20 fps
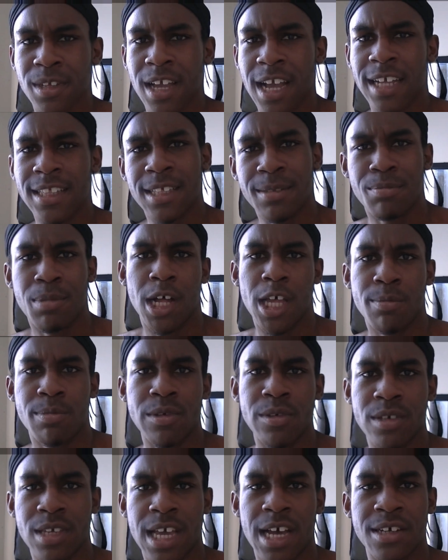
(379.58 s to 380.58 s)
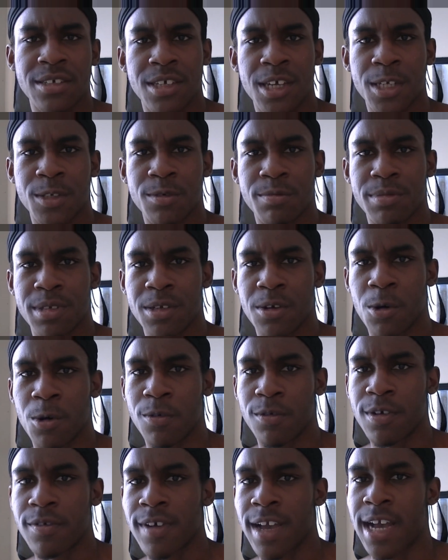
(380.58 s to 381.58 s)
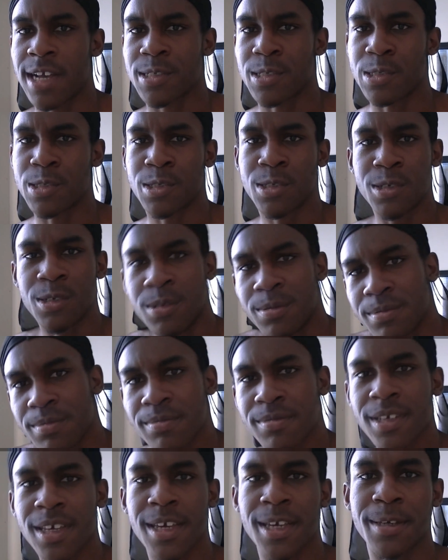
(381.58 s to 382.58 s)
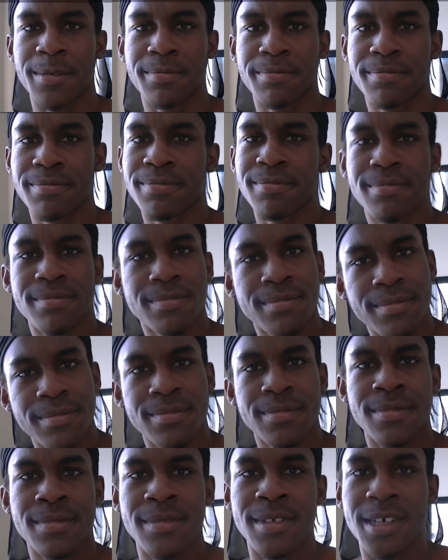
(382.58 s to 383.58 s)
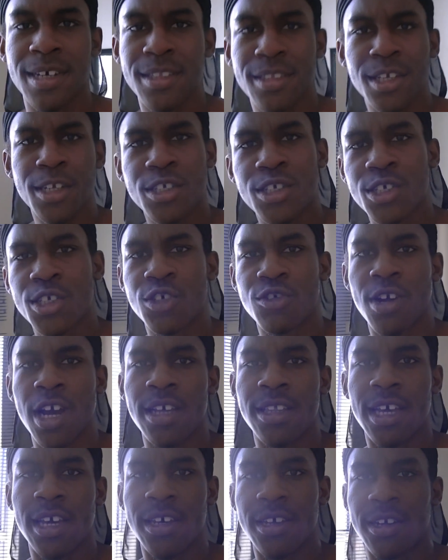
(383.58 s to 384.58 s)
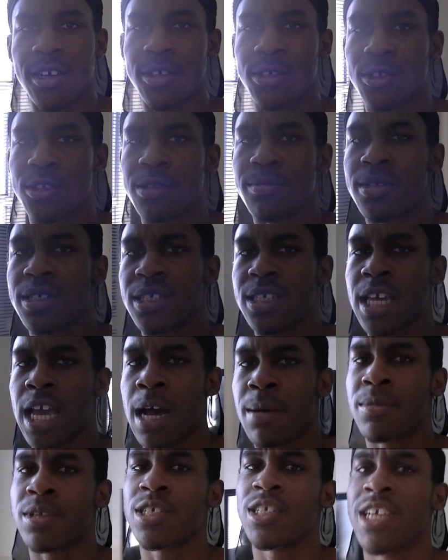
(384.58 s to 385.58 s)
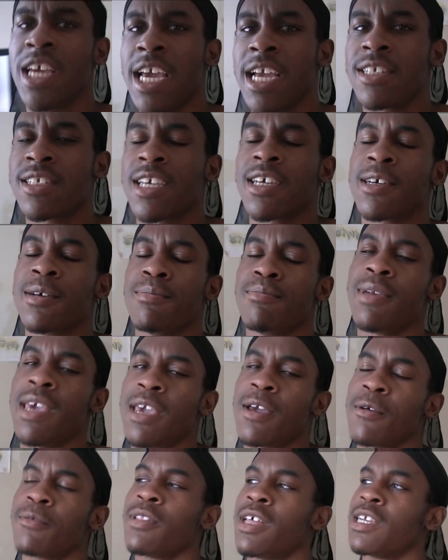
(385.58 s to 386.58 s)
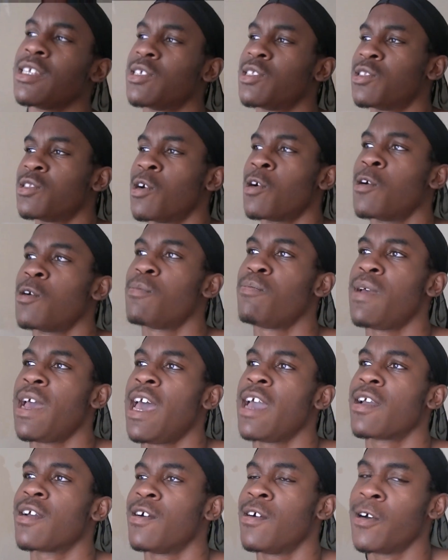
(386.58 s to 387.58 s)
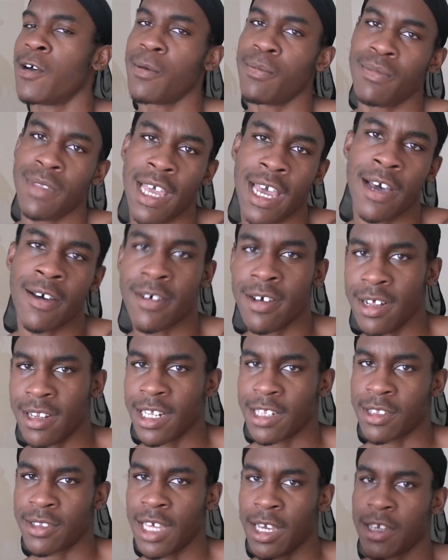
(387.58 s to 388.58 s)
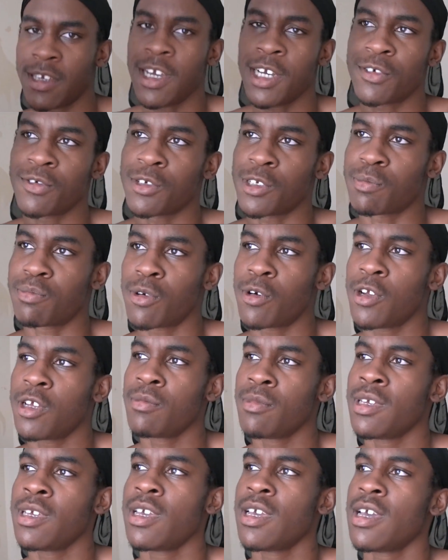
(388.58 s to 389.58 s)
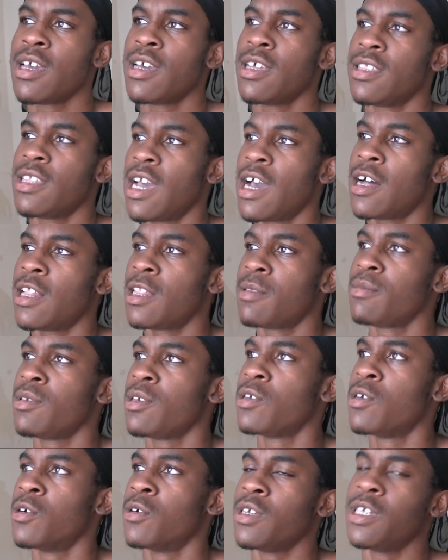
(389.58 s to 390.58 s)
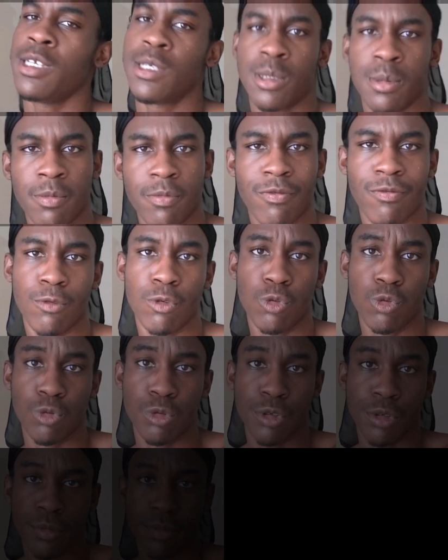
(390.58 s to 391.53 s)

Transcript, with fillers: And then bodybuilding calisthenics would be over faster. So hey, a ninja's trying out here, so let me see how much gains I can make when my start back up now. I'd like to thank you guys for supporting me. Now let me go eat some food.